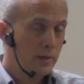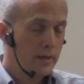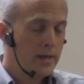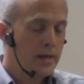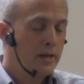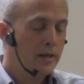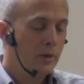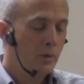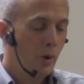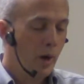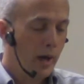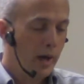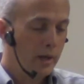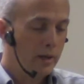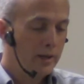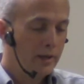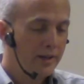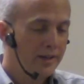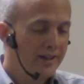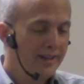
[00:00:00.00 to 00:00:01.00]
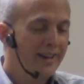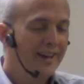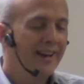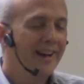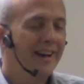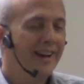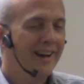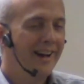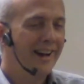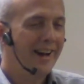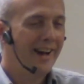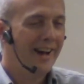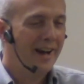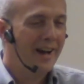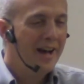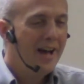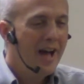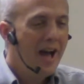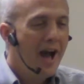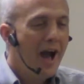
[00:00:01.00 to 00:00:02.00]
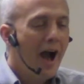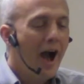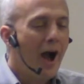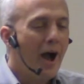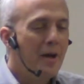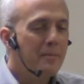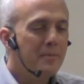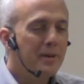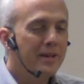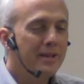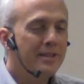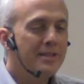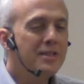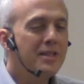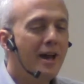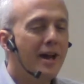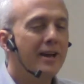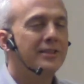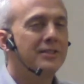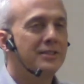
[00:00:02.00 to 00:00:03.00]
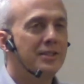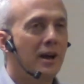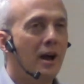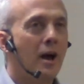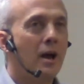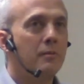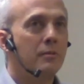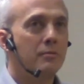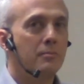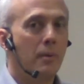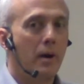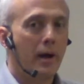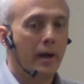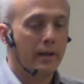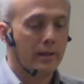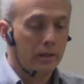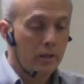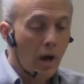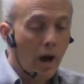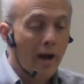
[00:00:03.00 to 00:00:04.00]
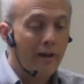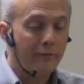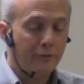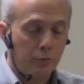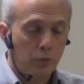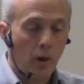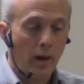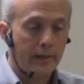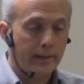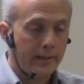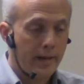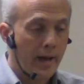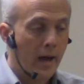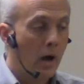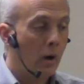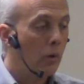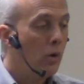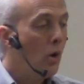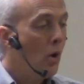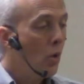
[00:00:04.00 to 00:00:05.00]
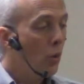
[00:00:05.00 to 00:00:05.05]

Anyway, I'm in that time of my life right now